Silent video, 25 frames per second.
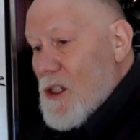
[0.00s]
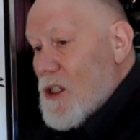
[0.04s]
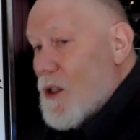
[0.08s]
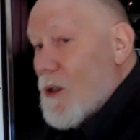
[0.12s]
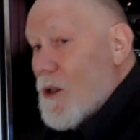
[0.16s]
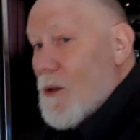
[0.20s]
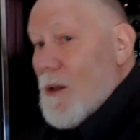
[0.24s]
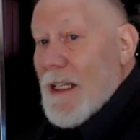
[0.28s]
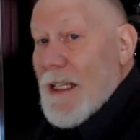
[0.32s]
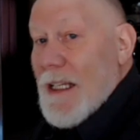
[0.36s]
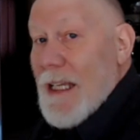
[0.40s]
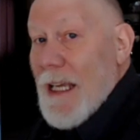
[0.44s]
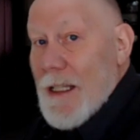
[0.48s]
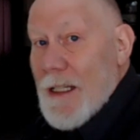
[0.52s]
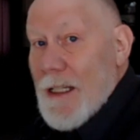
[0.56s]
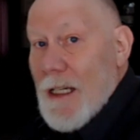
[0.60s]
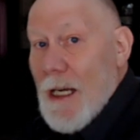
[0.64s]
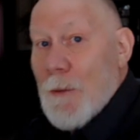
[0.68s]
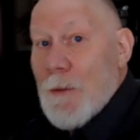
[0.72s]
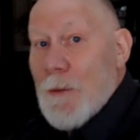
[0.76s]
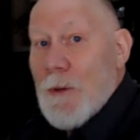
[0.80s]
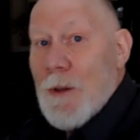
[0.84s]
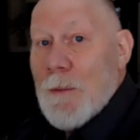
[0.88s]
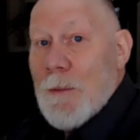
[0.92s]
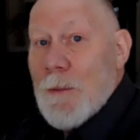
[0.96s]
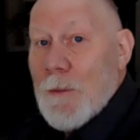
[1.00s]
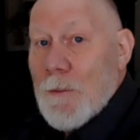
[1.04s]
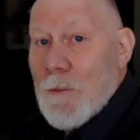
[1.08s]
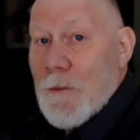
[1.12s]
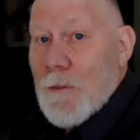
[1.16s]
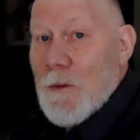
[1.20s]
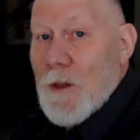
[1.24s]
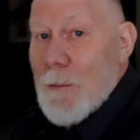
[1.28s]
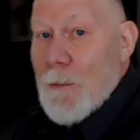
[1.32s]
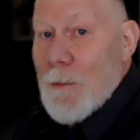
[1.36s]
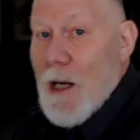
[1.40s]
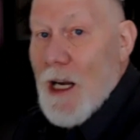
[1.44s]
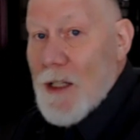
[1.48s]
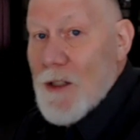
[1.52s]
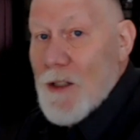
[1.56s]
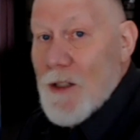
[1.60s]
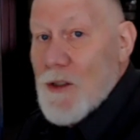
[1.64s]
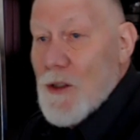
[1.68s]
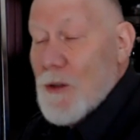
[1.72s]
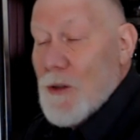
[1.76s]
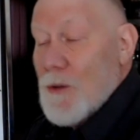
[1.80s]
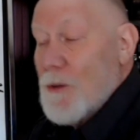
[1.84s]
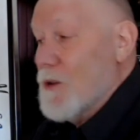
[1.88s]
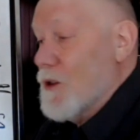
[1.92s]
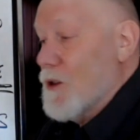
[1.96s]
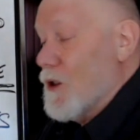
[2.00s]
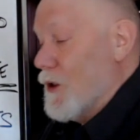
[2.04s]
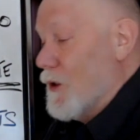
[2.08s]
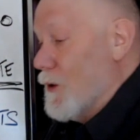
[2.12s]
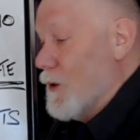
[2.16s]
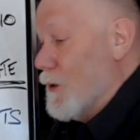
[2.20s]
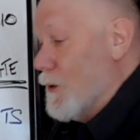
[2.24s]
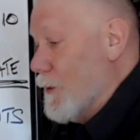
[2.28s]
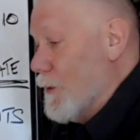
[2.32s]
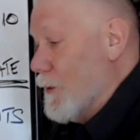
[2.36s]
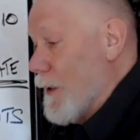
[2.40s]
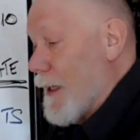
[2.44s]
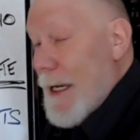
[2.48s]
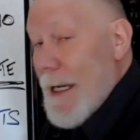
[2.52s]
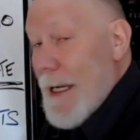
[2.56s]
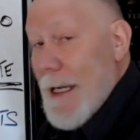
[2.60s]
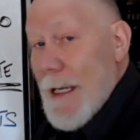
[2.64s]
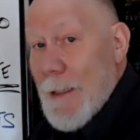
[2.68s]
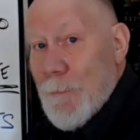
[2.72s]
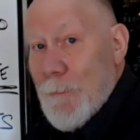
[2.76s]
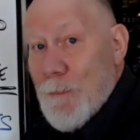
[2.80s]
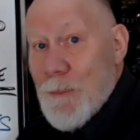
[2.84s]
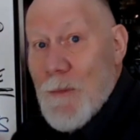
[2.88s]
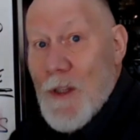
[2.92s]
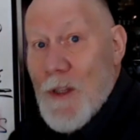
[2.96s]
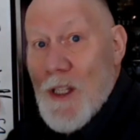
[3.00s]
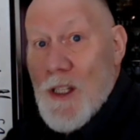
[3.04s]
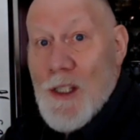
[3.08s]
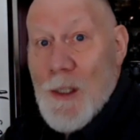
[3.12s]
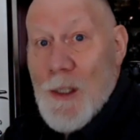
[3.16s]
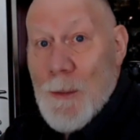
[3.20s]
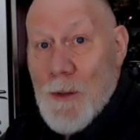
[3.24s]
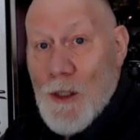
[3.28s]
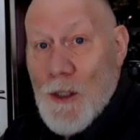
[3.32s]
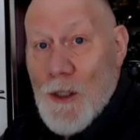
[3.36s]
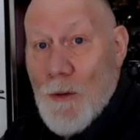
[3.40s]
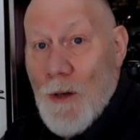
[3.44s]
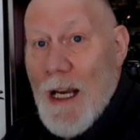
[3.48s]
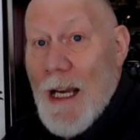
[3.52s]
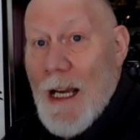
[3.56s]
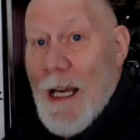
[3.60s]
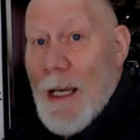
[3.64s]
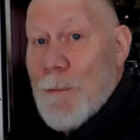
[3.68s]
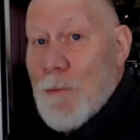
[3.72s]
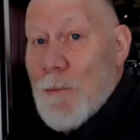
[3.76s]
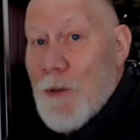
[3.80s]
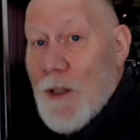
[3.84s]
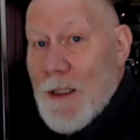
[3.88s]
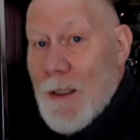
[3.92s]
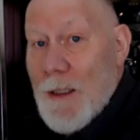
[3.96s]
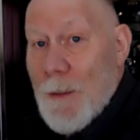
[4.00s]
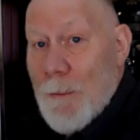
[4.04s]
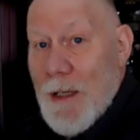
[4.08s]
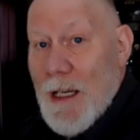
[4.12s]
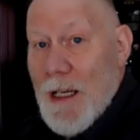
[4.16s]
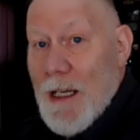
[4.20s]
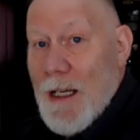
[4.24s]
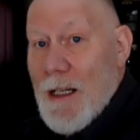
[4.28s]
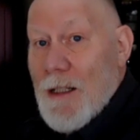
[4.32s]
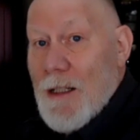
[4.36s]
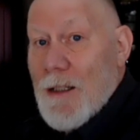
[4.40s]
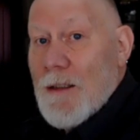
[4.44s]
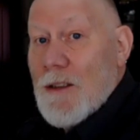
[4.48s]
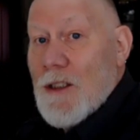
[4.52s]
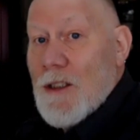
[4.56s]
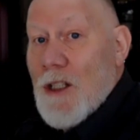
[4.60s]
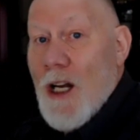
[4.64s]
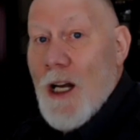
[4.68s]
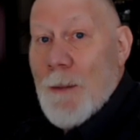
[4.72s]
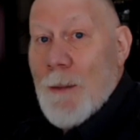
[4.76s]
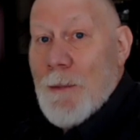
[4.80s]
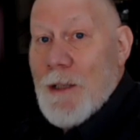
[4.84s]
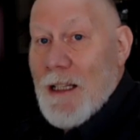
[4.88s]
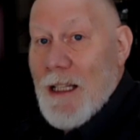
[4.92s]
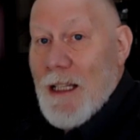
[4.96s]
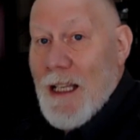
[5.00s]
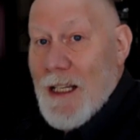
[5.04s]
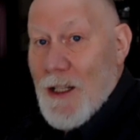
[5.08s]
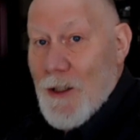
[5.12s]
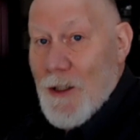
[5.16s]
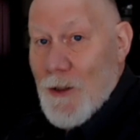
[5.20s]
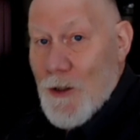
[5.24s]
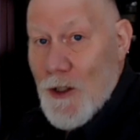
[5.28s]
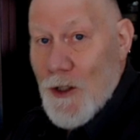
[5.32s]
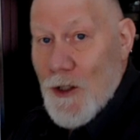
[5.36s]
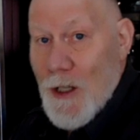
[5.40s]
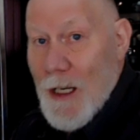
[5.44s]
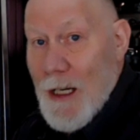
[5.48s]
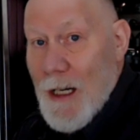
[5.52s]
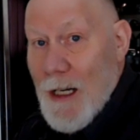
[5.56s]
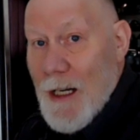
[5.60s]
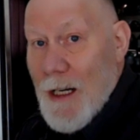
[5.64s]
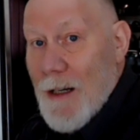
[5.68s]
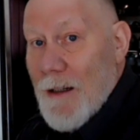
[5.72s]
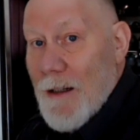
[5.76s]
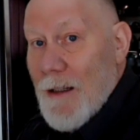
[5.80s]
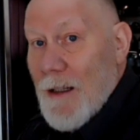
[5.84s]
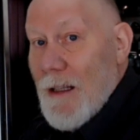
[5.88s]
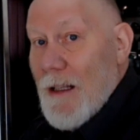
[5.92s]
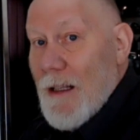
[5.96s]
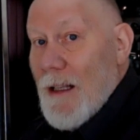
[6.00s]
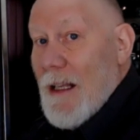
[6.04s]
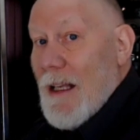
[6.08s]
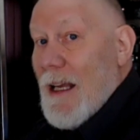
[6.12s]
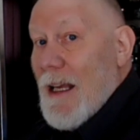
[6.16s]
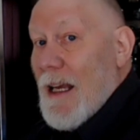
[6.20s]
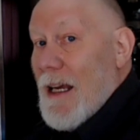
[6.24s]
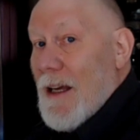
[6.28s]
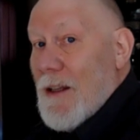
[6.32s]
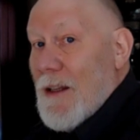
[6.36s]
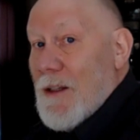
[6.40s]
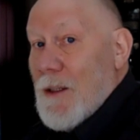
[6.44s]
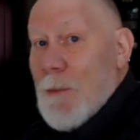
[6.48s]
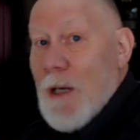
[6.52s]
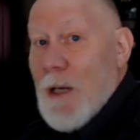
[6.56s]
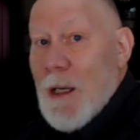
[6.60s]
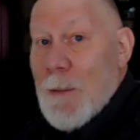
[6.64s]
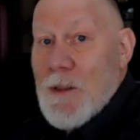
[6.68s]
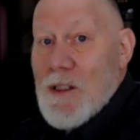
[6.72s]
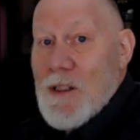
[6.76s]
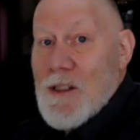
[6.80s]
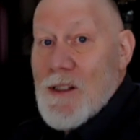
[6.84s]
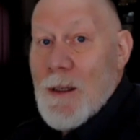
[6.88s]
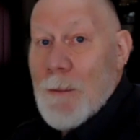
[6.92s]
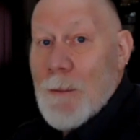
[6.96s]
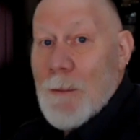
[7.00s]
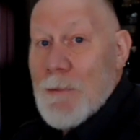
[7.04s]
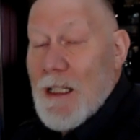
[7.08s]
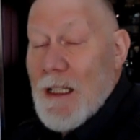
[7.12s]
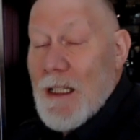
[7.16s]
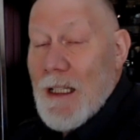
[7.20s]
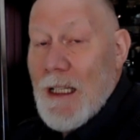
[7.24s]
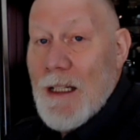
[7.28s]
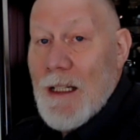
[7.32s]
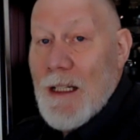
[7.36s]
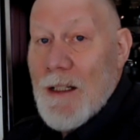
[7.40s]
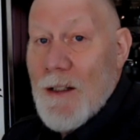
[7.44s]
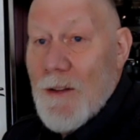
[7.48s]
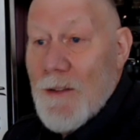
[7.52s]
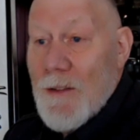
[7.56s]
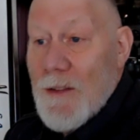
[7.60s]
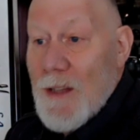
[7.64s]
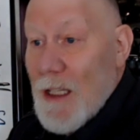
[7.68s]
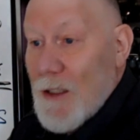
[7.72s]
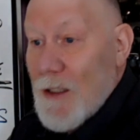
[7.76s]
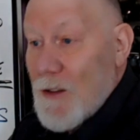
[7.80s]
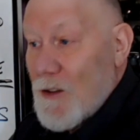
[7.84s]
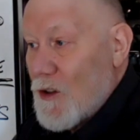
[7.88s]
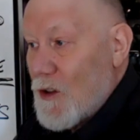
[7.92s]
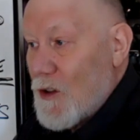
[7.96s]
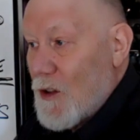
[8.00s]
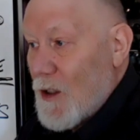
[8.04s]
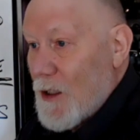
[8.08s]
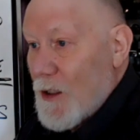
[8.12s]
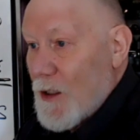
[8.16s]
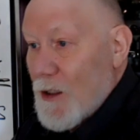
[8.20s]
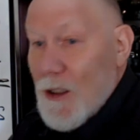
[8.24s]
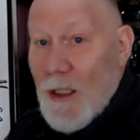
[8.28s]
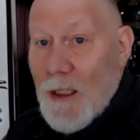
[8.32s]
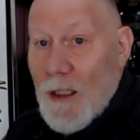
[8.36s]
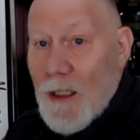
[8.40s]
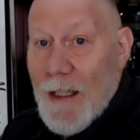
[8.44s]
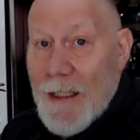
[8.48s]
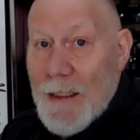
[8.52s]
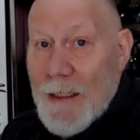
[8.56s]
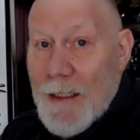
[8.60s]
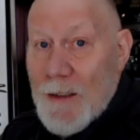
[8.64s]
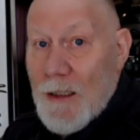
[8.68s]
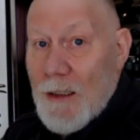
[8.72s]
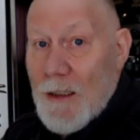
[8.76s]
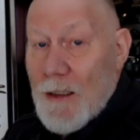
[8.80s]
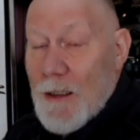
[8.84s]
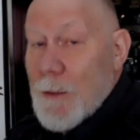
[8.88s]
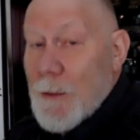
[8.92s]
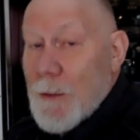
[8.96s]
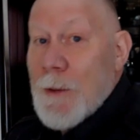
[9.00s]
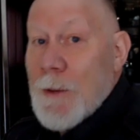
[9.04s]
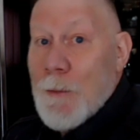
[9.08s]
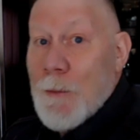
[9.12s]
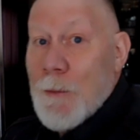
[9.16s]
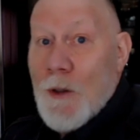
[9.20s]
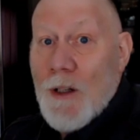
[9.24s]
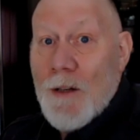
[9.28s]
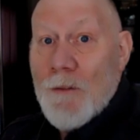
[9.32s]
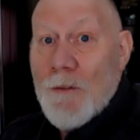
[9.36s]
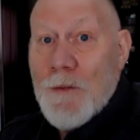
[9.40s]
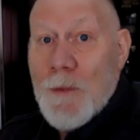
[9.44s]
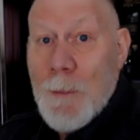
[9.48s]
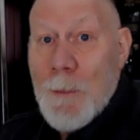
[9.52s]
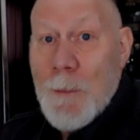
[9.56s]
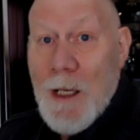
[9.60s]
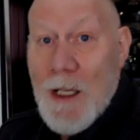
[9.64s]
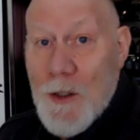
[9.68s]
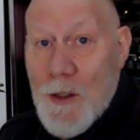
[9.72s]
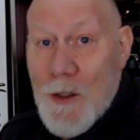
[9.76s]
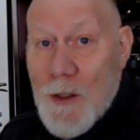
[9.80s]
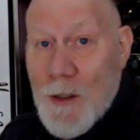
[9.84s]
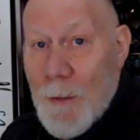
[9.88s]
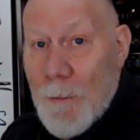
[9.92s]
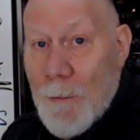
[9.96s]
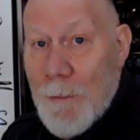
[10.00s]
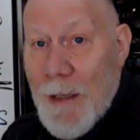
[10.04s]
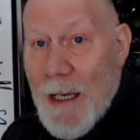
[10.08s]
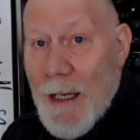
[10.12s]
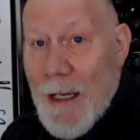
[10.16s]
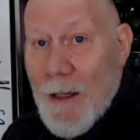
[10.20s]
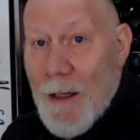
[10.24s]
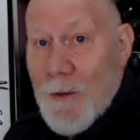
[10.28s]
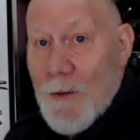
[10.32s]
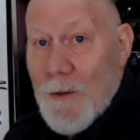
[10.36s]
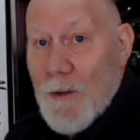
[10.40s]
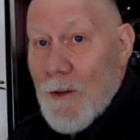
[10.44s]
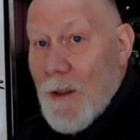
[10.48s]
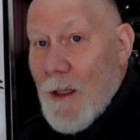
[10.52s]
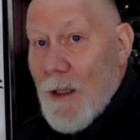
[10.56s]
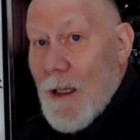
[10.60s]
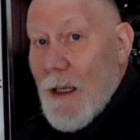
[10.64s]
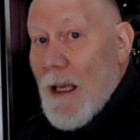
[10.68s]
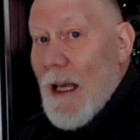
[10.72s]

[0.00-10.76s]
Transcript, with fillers: So again, I re remind you to um, subscribe, ring the bell, comment, like, and share. Uh, there might be something here that uh, you'd like to, a little bit more information about.